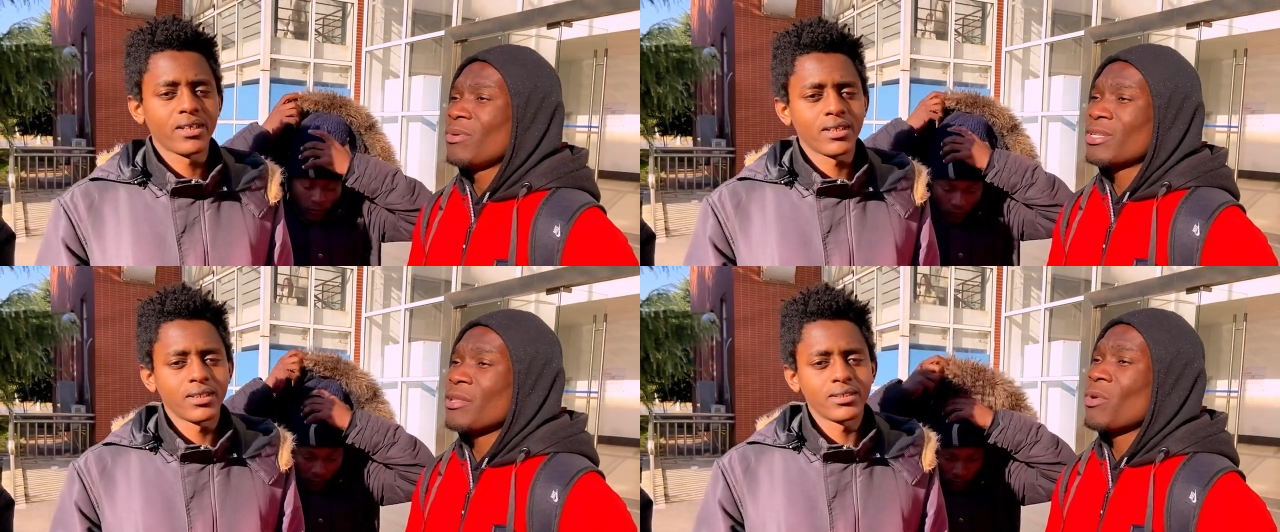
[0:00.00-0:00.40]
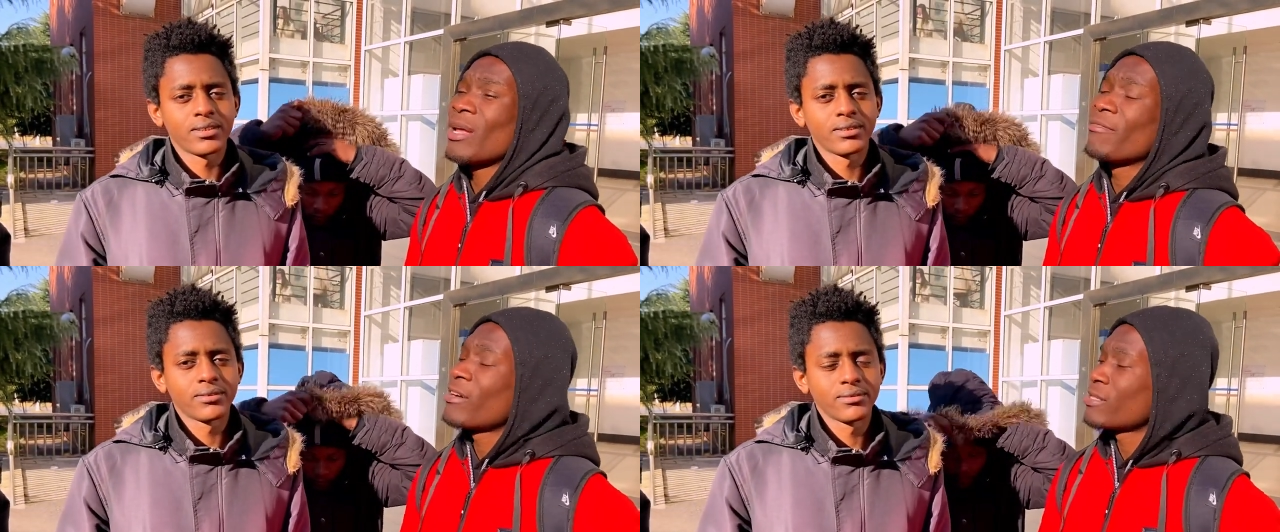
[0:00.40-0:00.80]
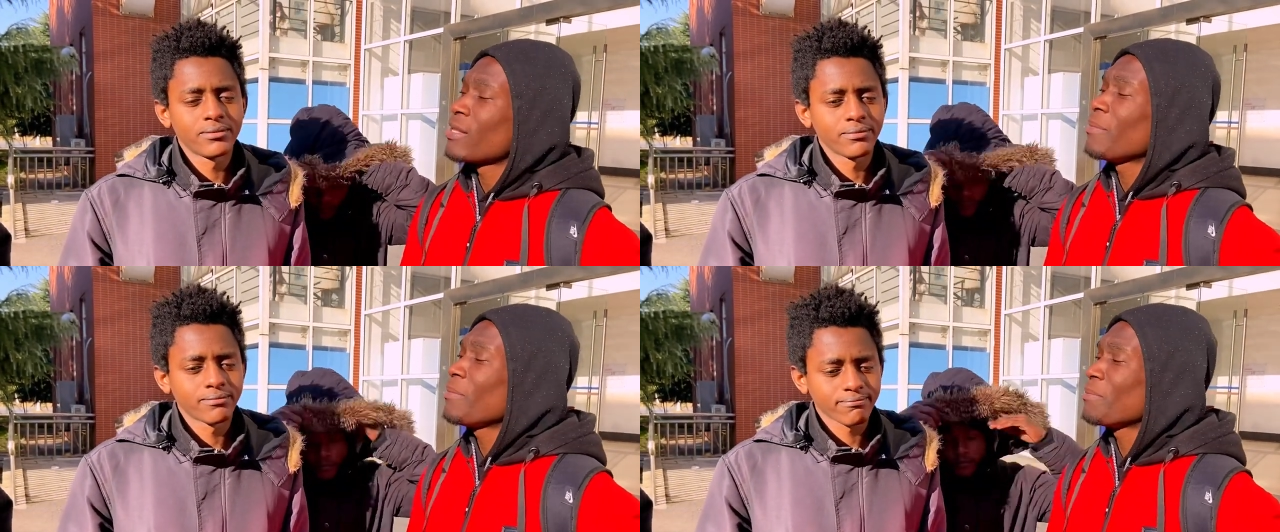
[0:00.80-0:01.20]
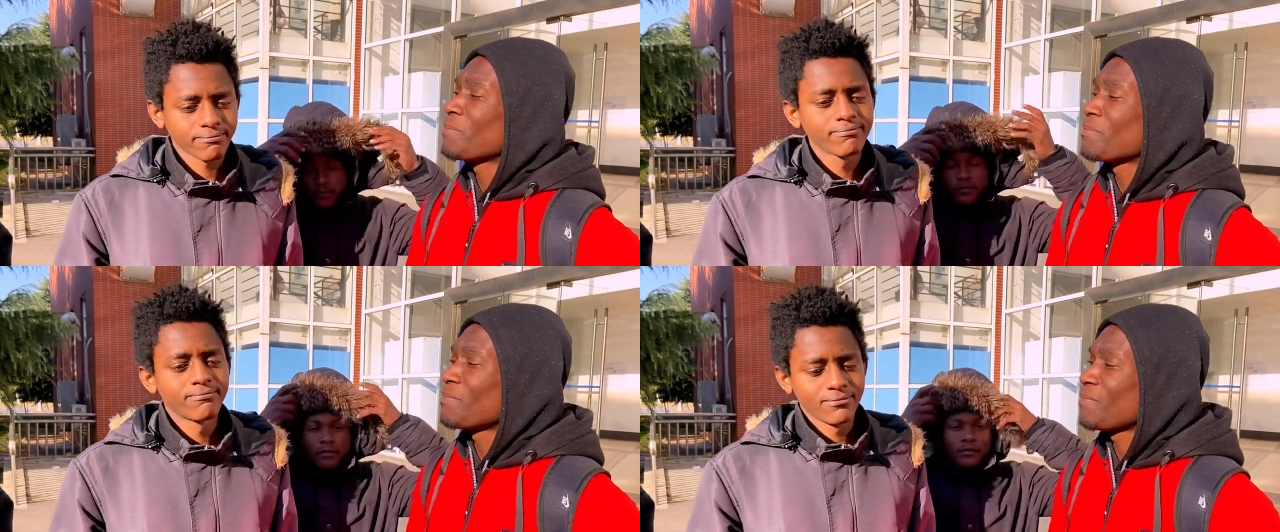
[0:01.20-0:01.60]
Speaker 1: can you advise them?
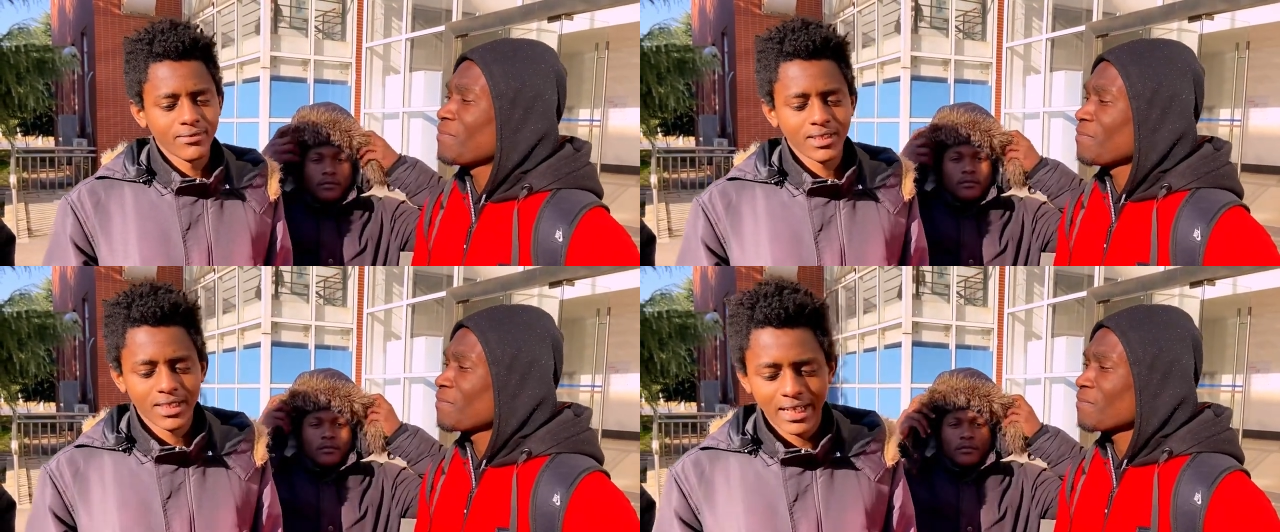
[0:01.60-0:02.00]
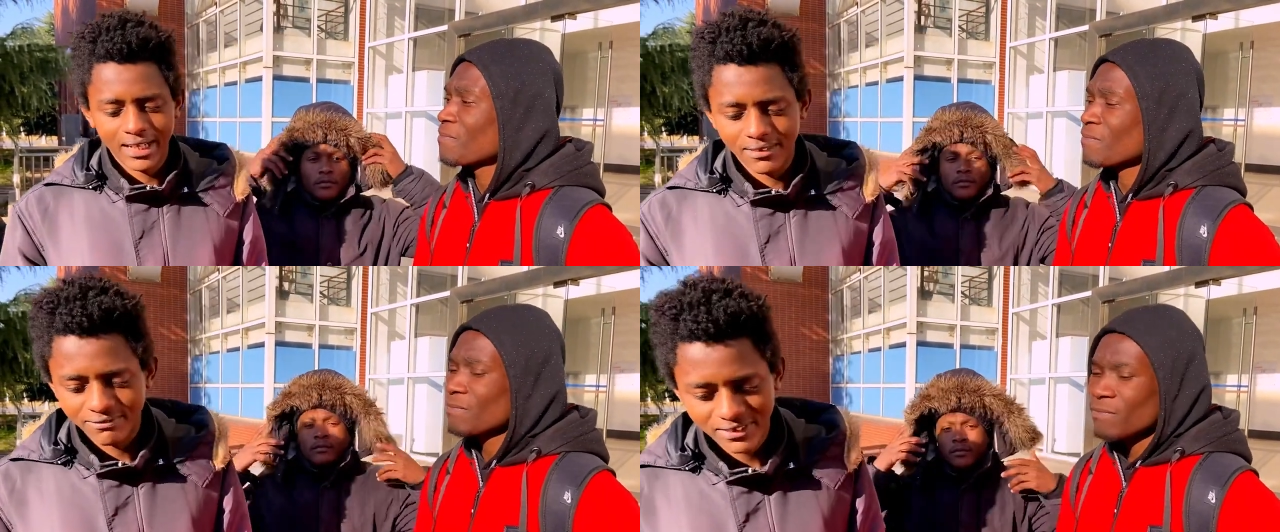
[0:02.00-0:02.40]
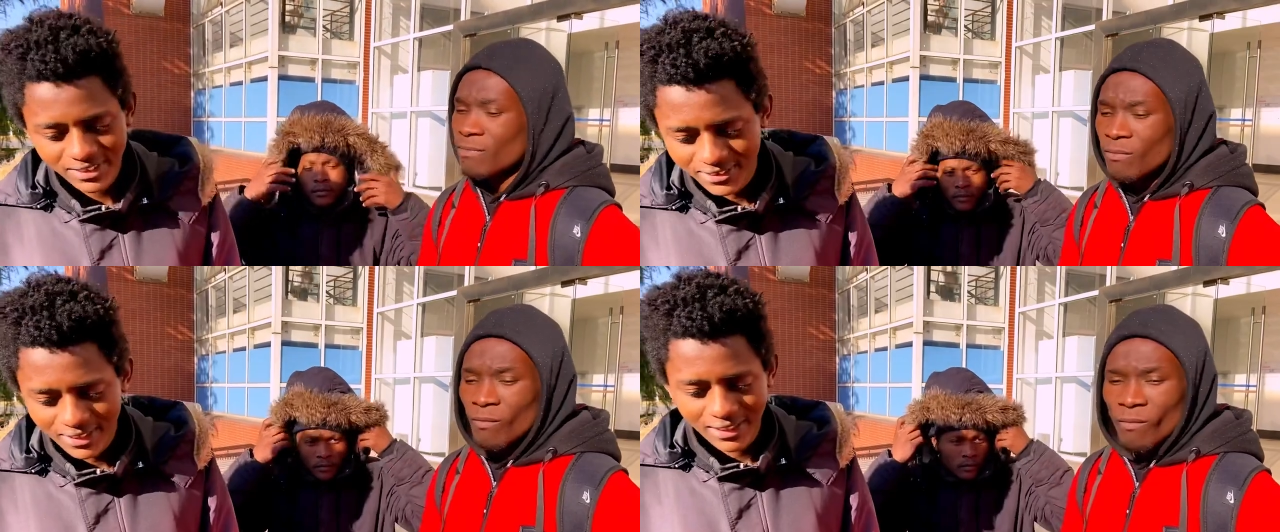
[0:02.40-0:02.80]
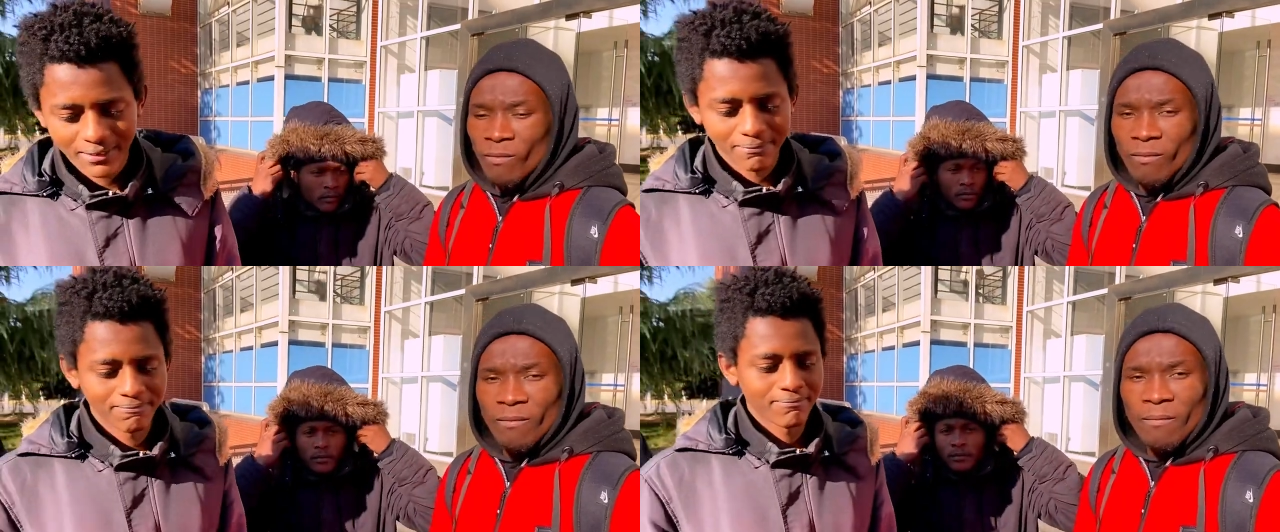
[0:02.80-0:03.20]
Mm, yeah, first
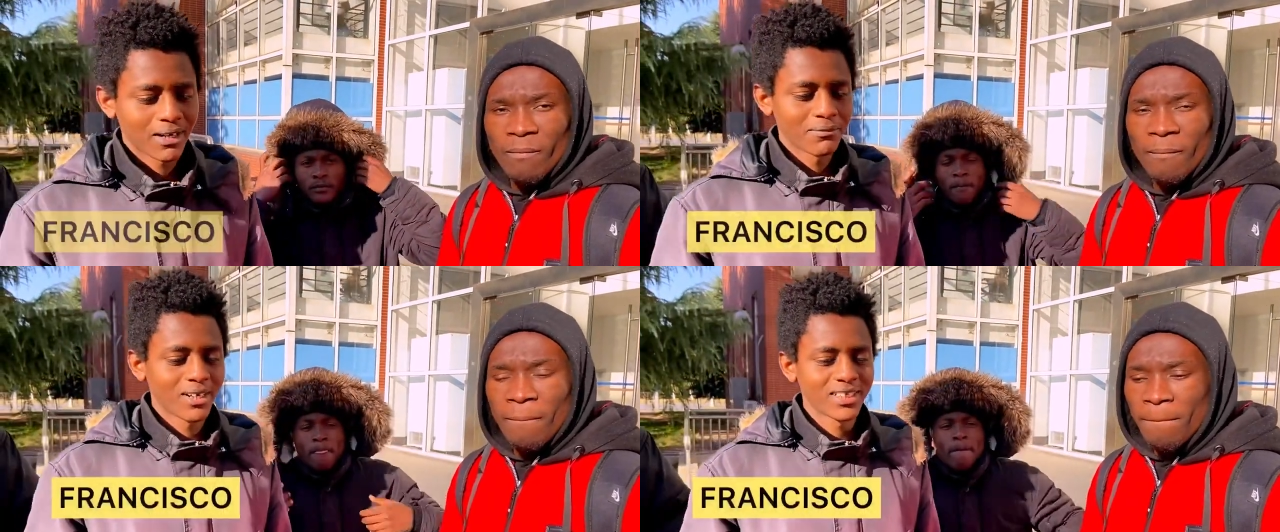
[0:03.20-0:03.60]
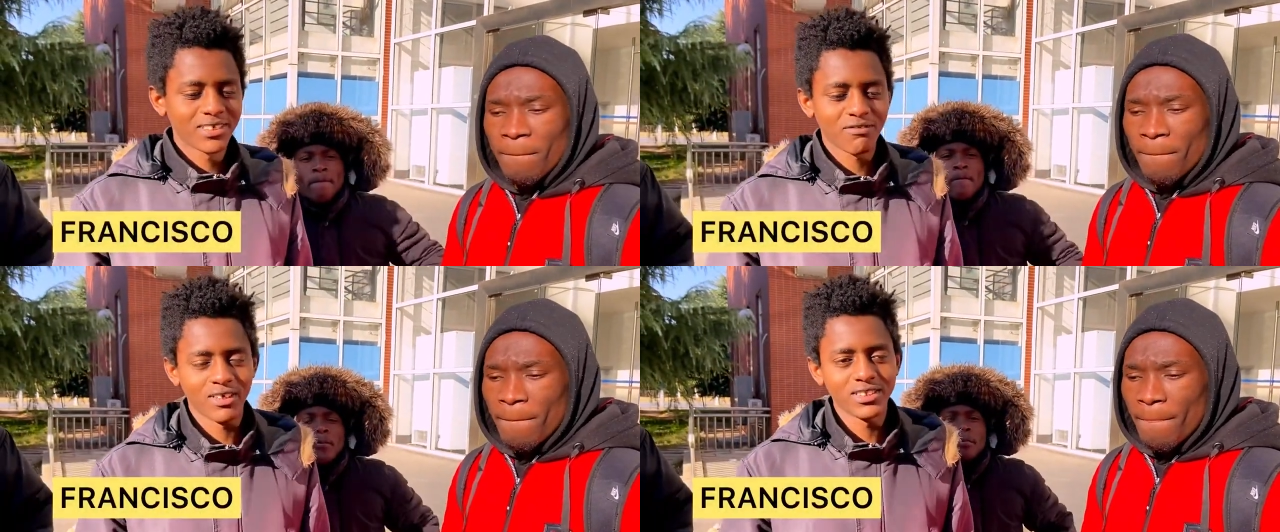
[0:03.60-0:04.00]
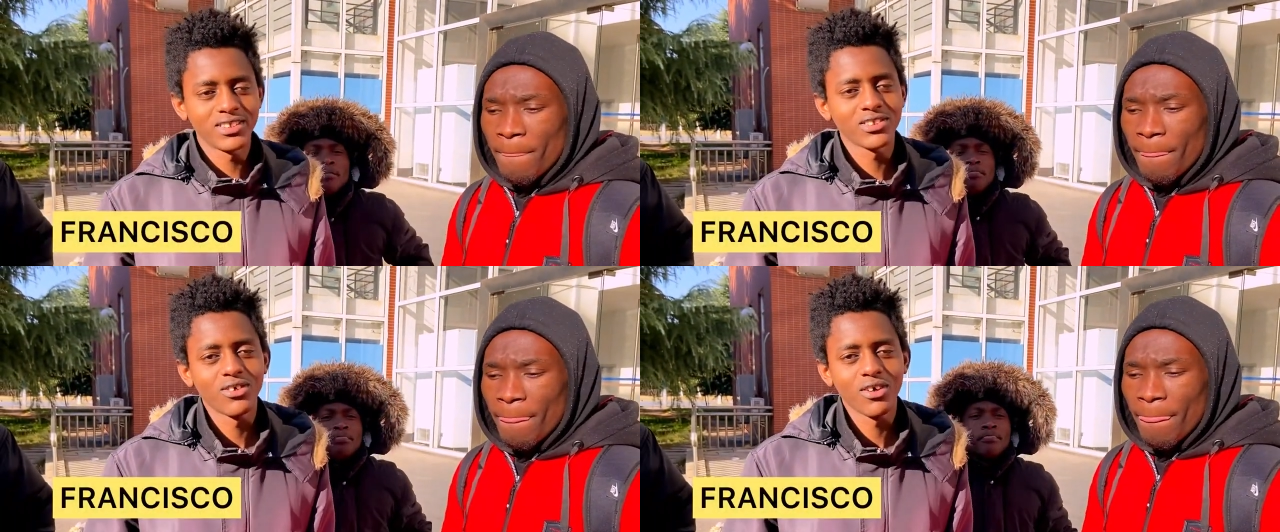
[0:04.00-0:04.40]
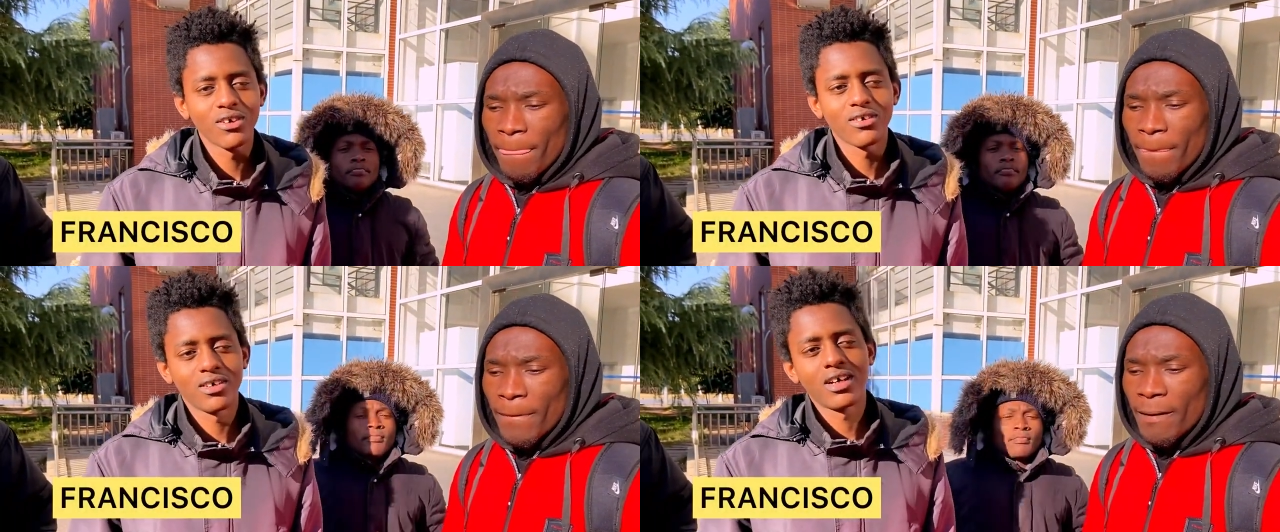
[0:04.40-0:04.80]
um, I'm um, Ganza Francisco
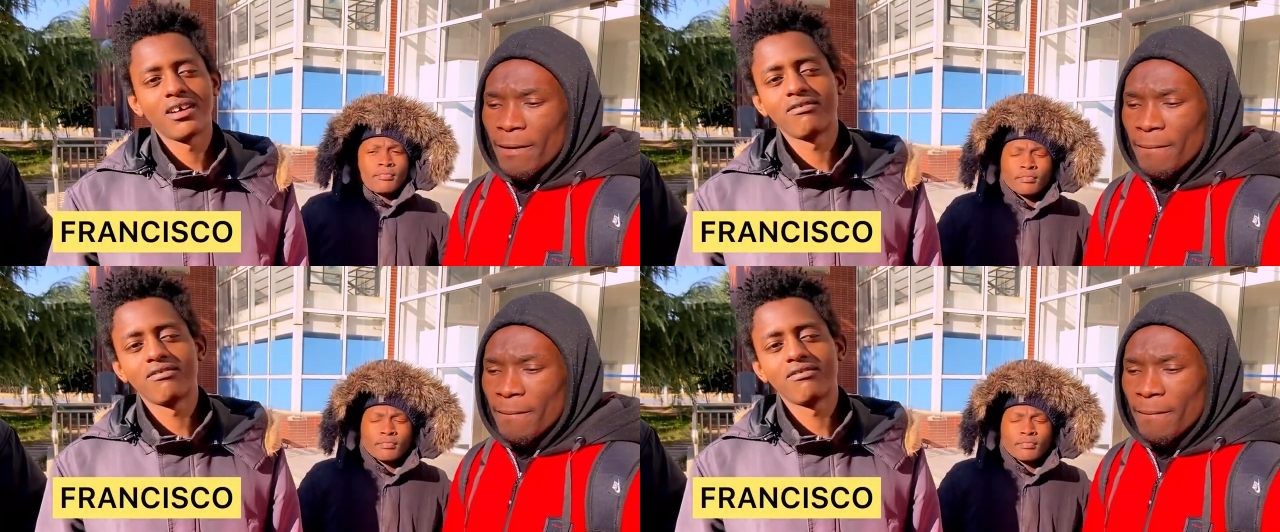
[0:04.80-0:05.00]
yeah.